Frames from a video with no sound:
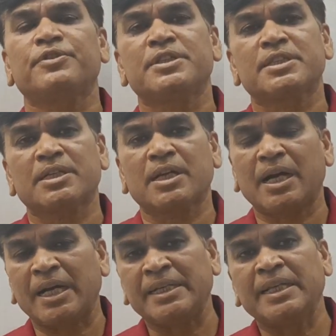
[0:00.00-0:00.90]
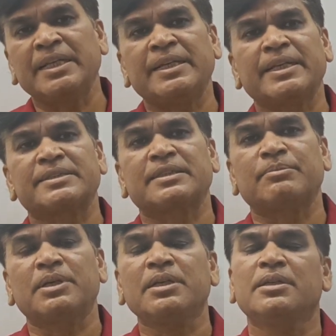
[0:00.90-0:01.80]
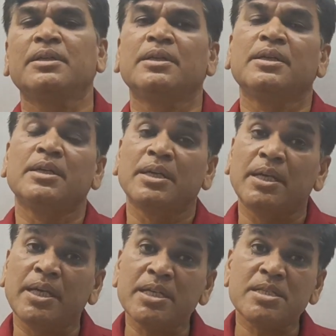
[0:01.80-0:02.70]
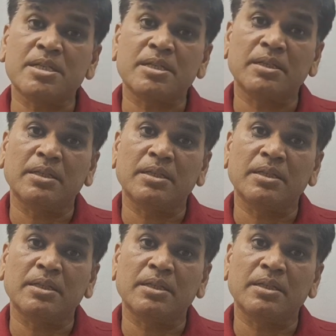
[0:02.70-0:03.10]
Fisher-Idle index number. H